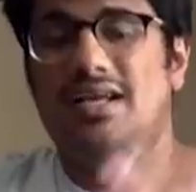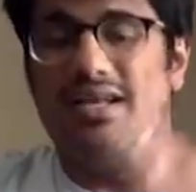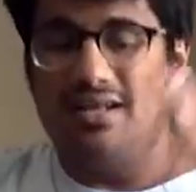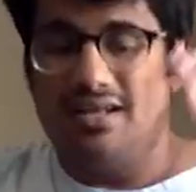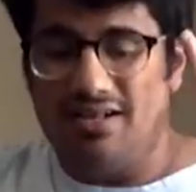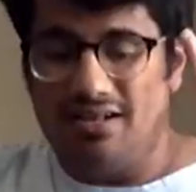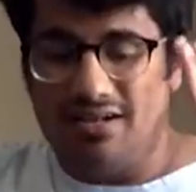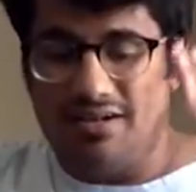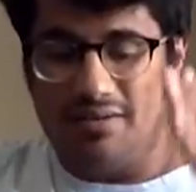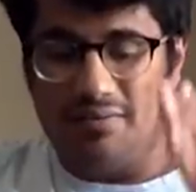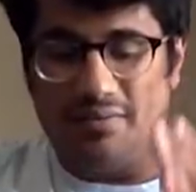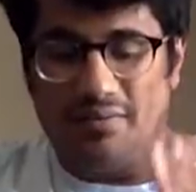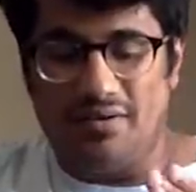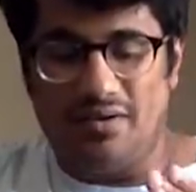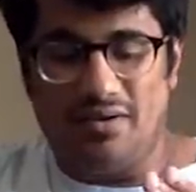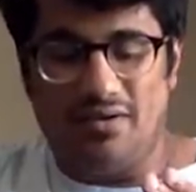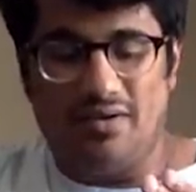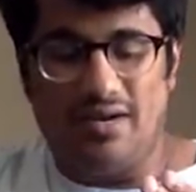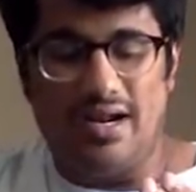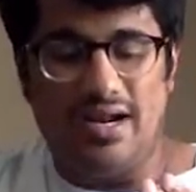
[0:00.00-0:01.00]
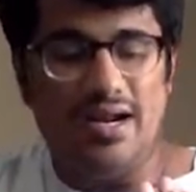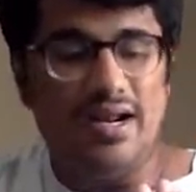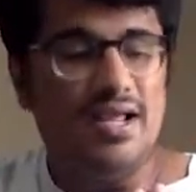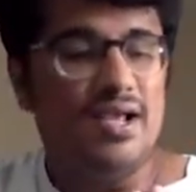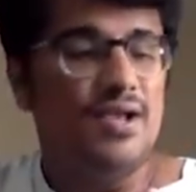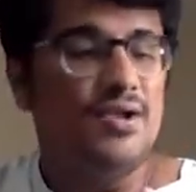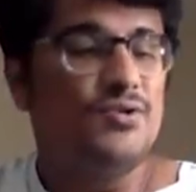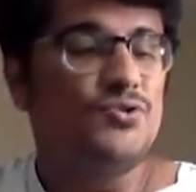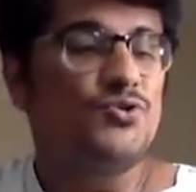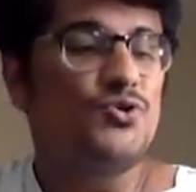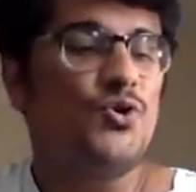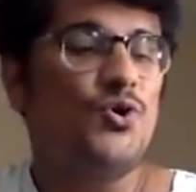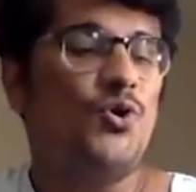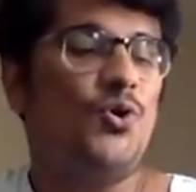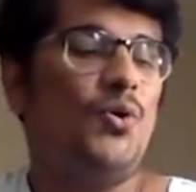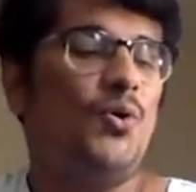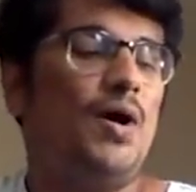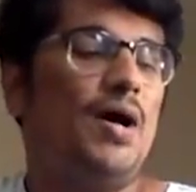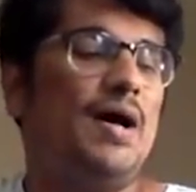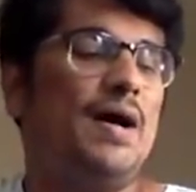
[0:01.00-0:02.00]
No rockets, and again it's
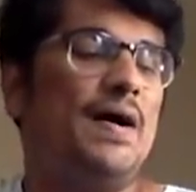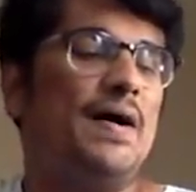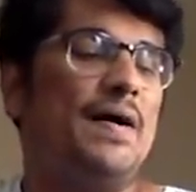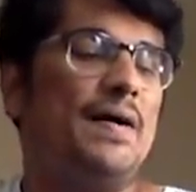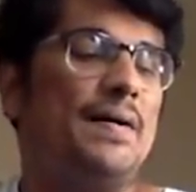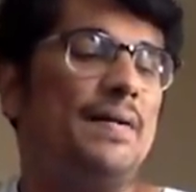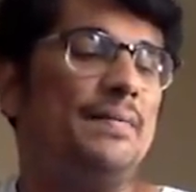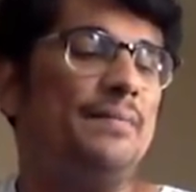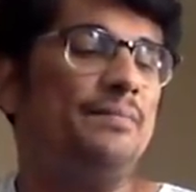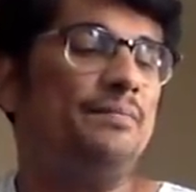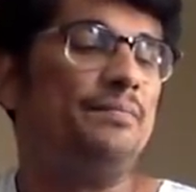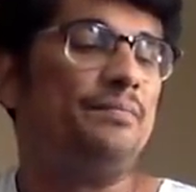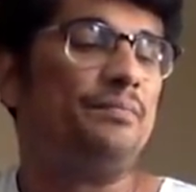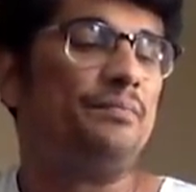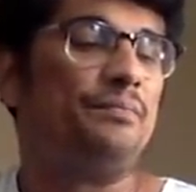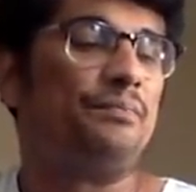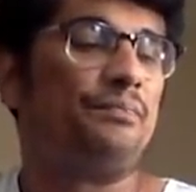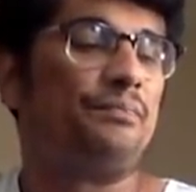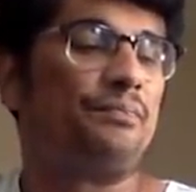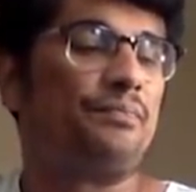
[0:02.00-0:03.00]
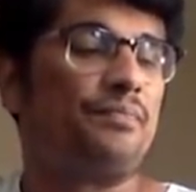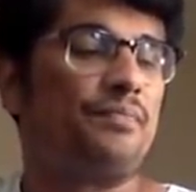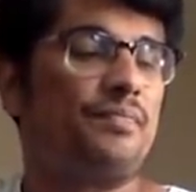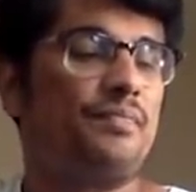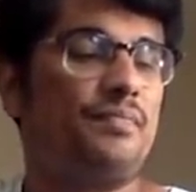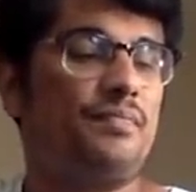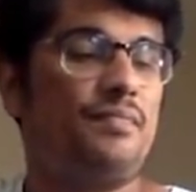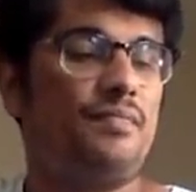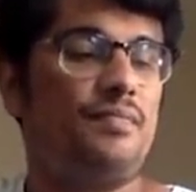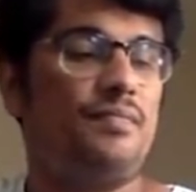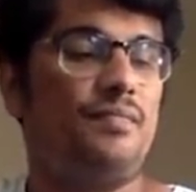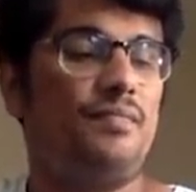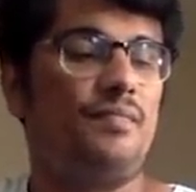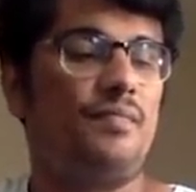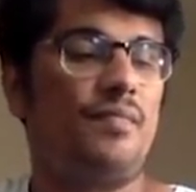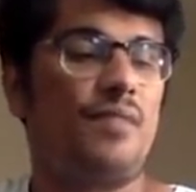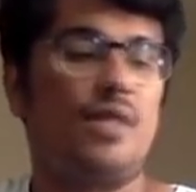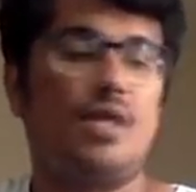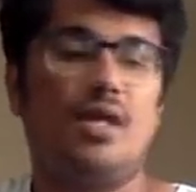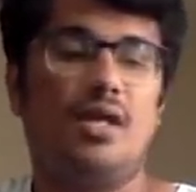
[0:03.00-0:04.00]
just a practice,
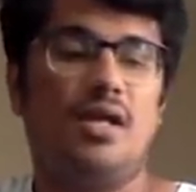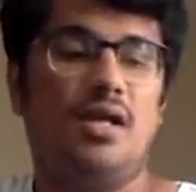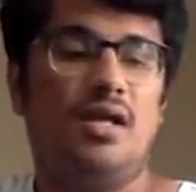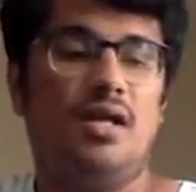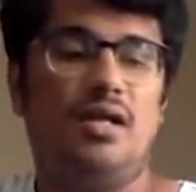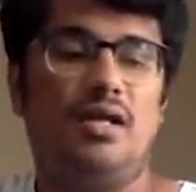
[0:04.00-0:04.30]
right?